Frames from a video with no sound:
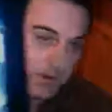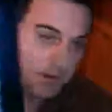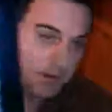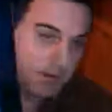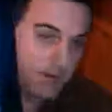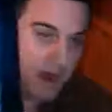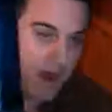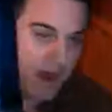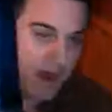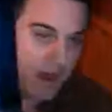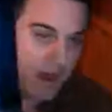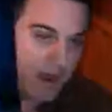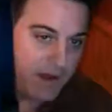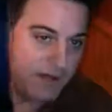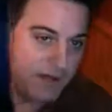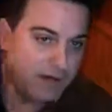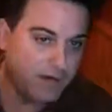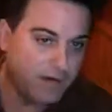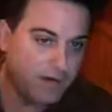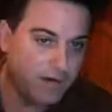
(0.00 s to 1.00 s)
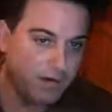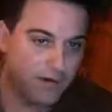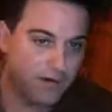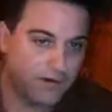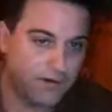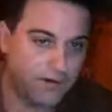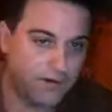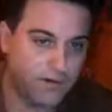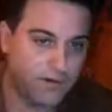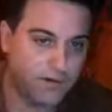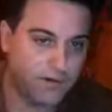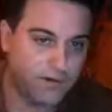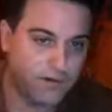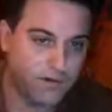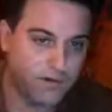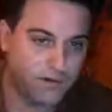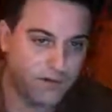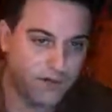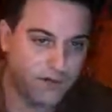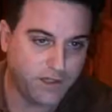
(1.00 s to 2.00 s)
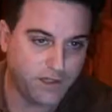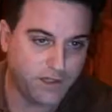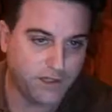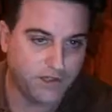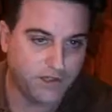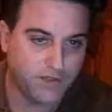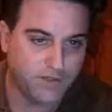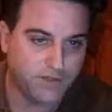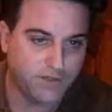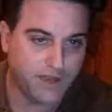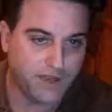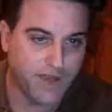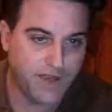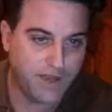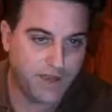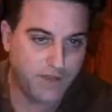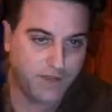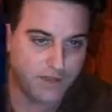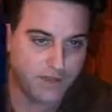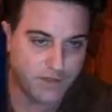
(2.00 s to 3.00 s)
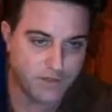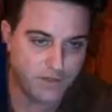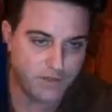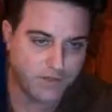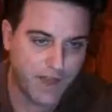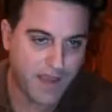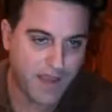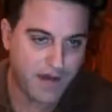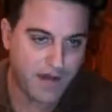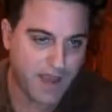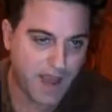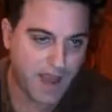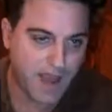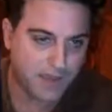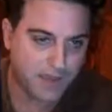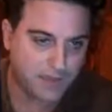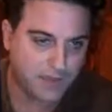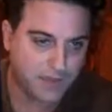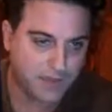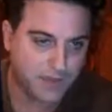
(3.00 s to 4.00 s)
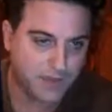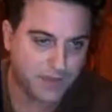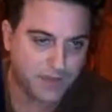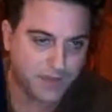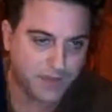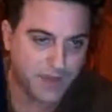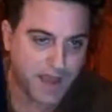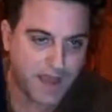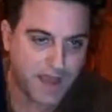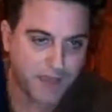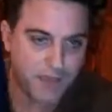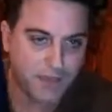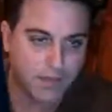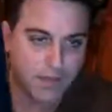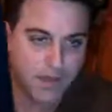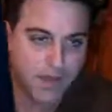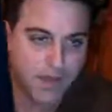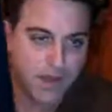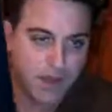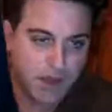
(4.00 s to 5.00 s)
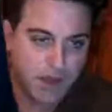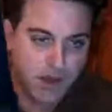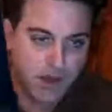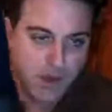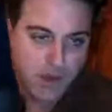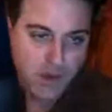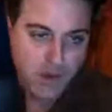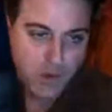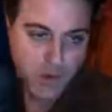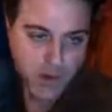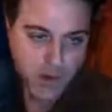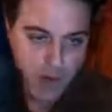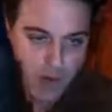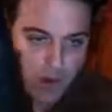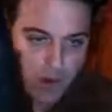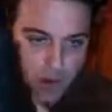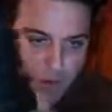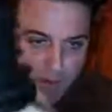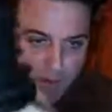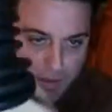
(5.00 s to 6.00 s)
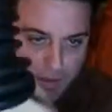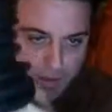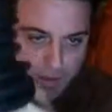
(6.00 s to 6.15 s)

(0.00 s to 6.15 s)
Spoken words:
9 inches of length, 8.5 inches of length, you want to go with